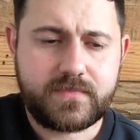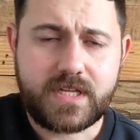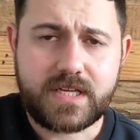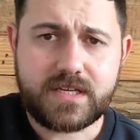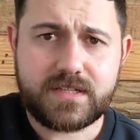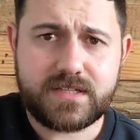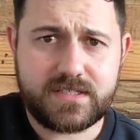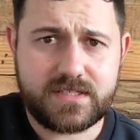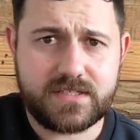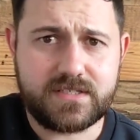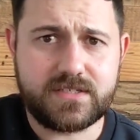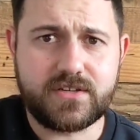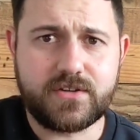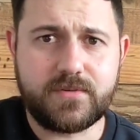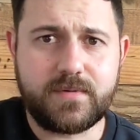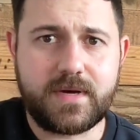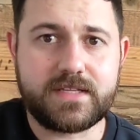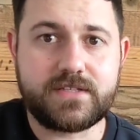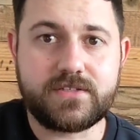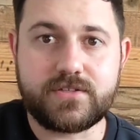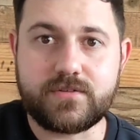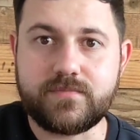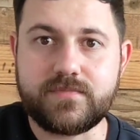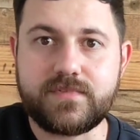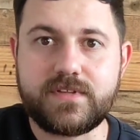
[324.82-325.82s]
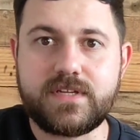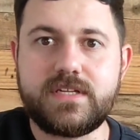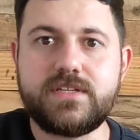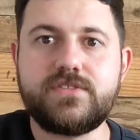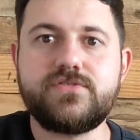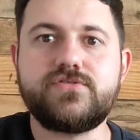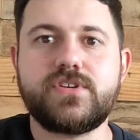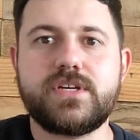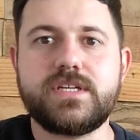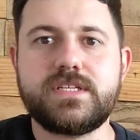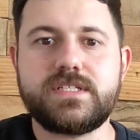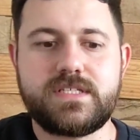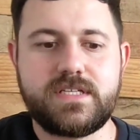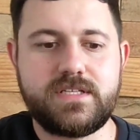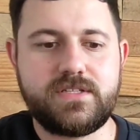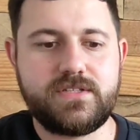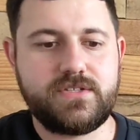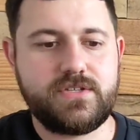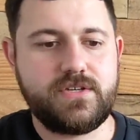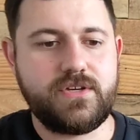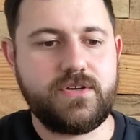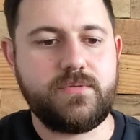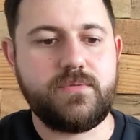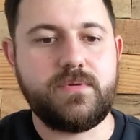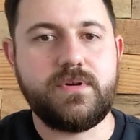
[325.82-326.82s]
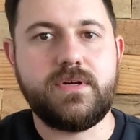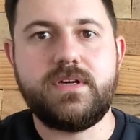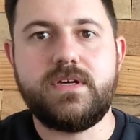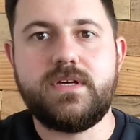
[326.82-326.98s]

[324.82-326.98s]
this is going to add something interesting to